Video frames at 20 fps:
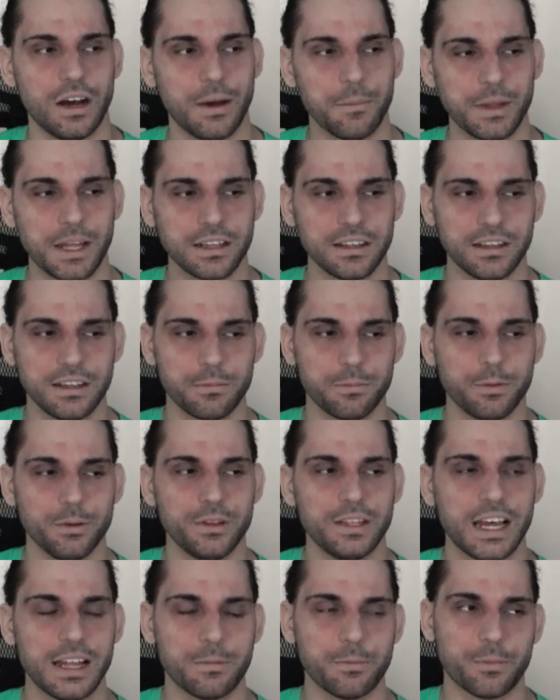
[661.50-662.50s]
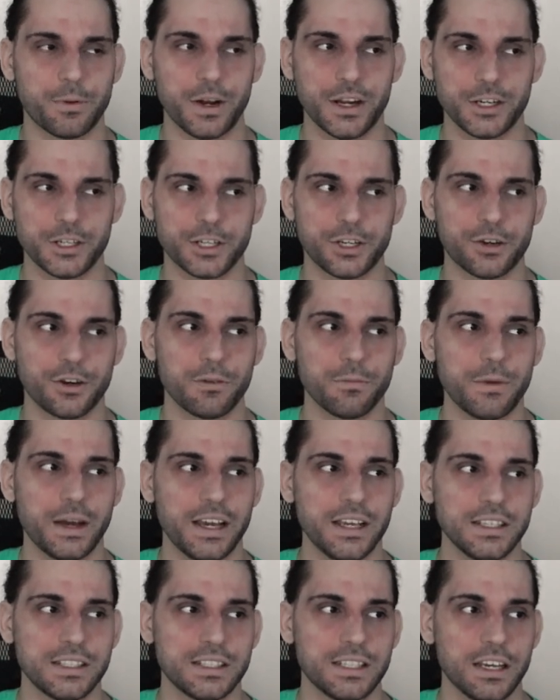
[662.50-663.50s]
I'm not gonna put that pressure on
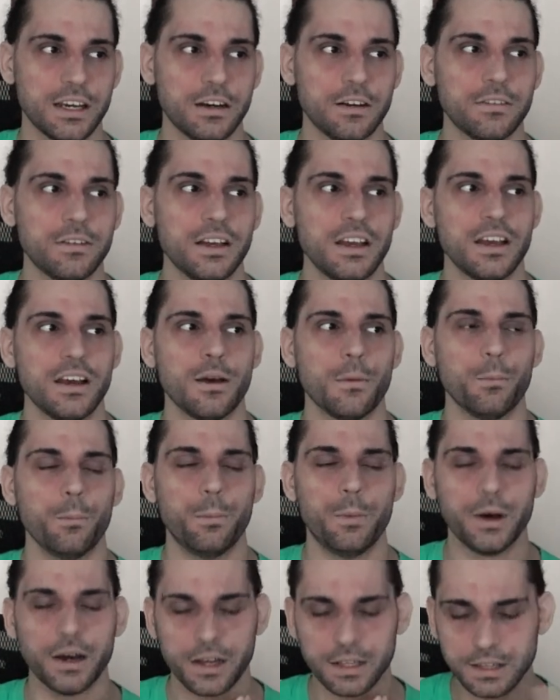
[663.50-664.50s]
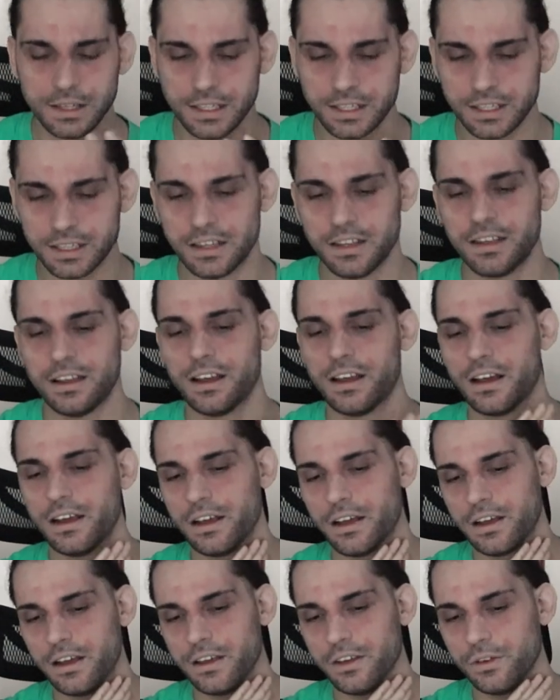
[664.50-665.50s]
myself, but
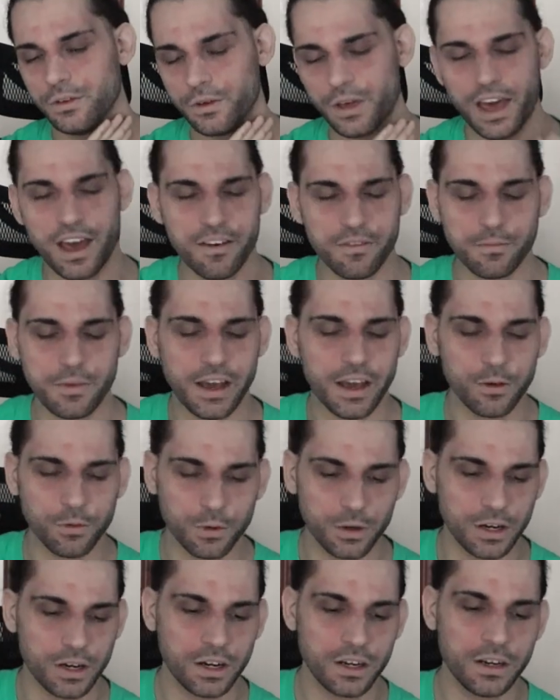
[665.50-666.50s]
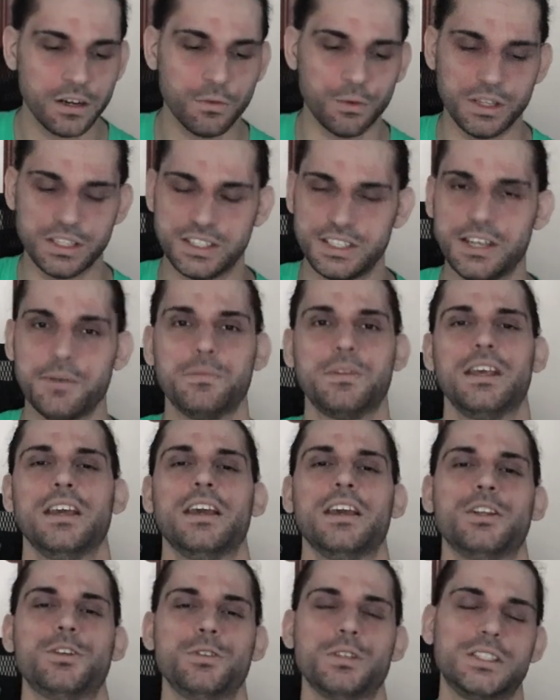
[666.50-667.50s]
you have my word, when something
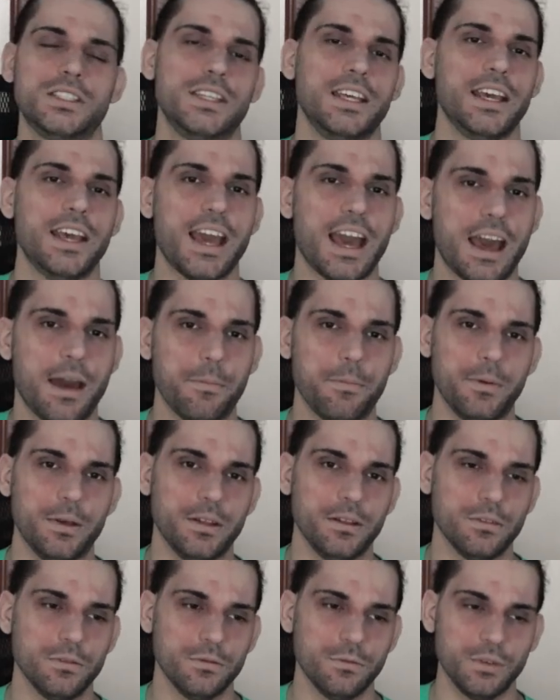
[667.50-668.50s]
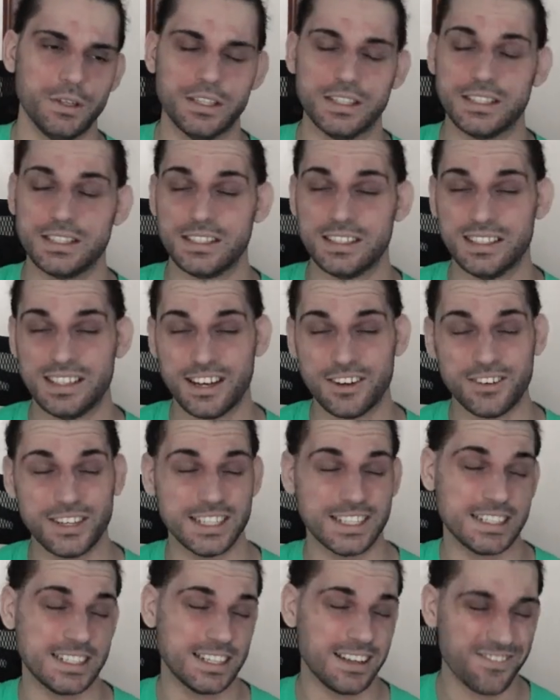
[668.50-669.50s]
interesting happens, when there
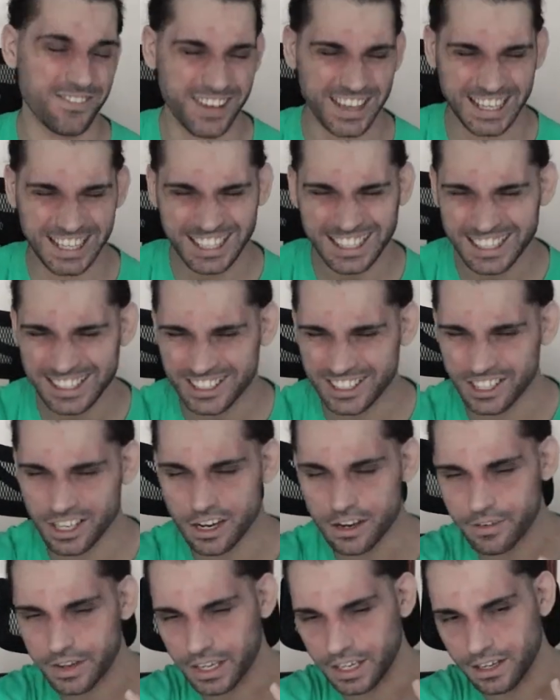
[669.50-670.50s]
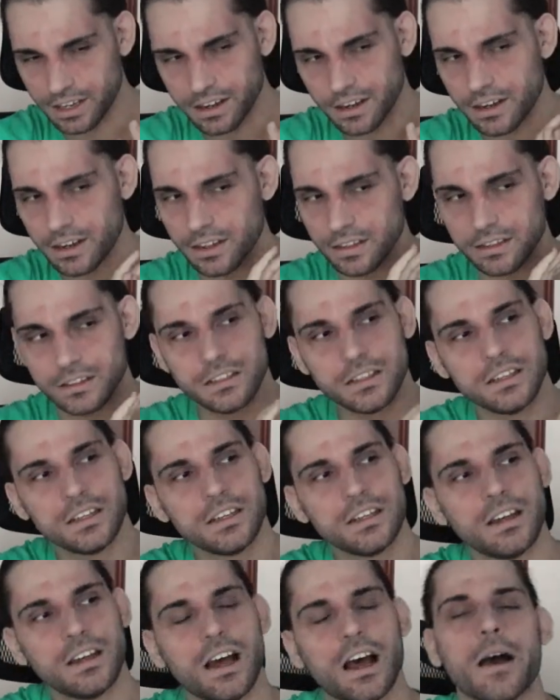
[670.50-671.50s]
is some heat going on,
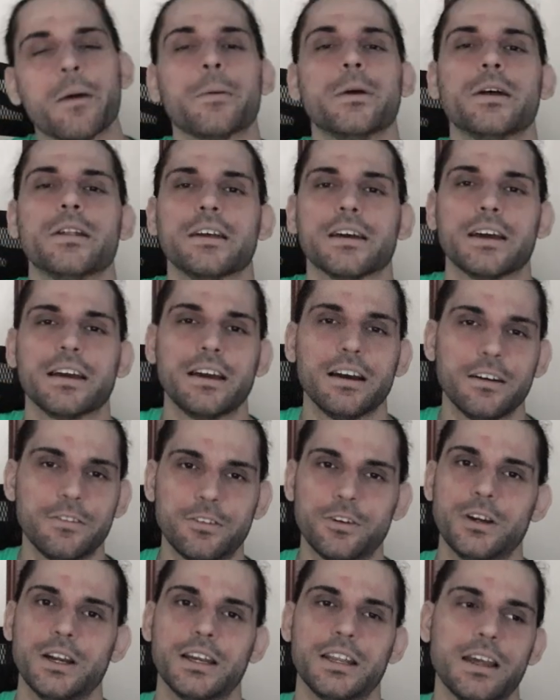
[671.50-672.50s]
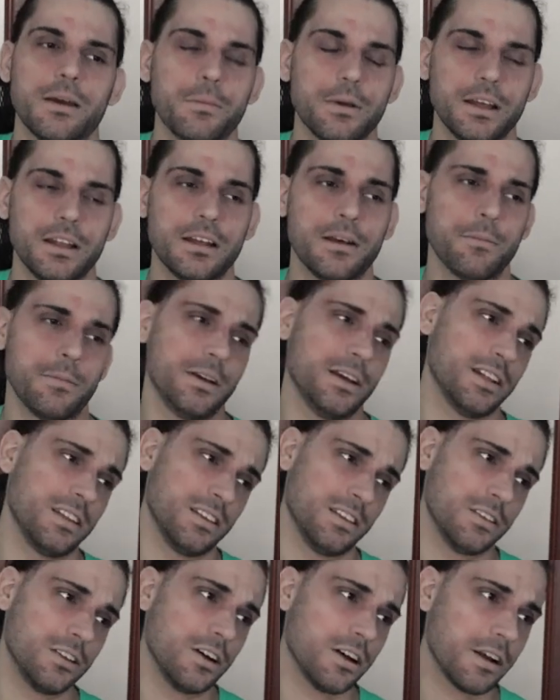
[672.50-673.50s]
I'm gonna cover it, I'm gonna
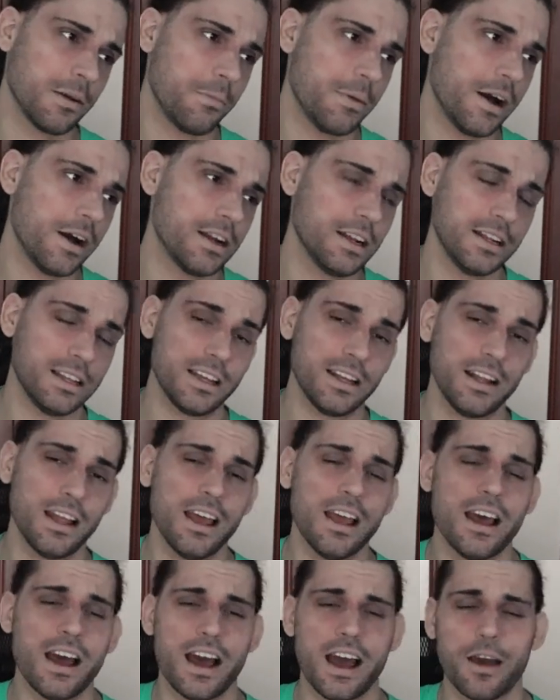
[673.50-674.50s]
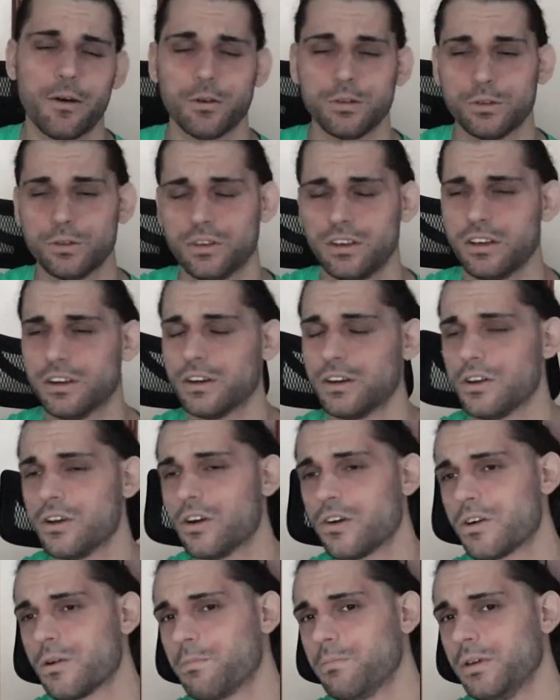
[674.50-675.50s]
talk about it, and I want to hear
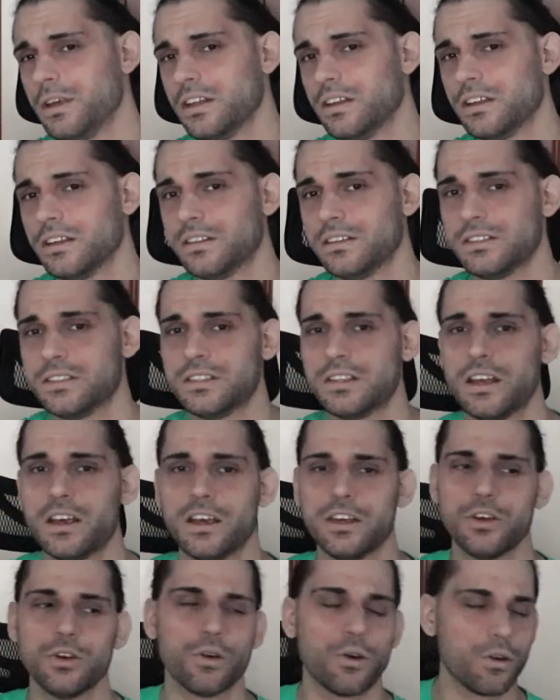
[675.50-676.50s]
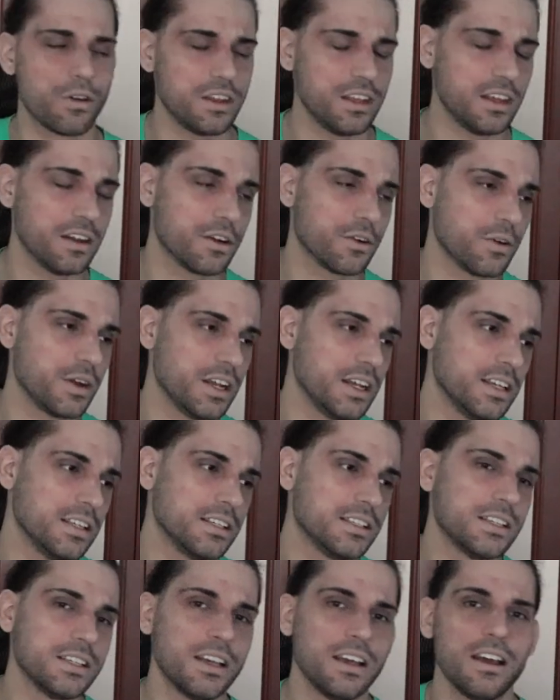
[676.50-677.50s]
your opinions, your theories.